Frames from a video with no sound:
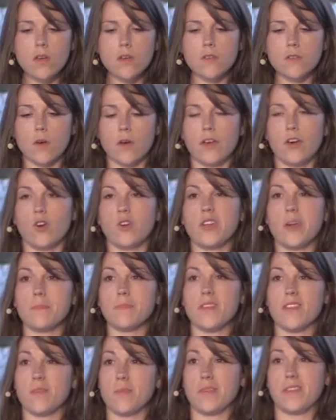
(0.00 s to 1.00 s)
So I owned
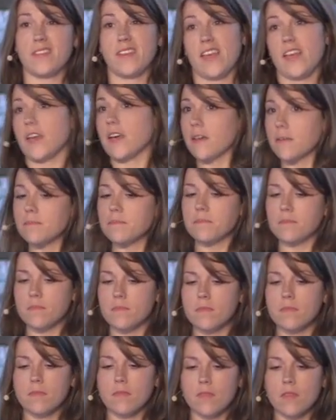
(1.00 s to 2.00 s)
up to the mistake,
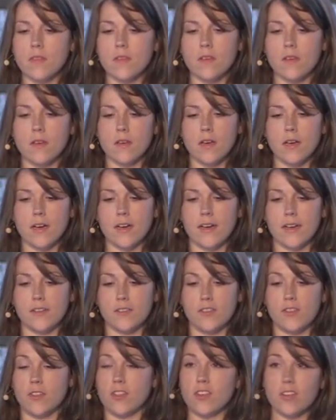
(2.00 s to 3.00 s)
to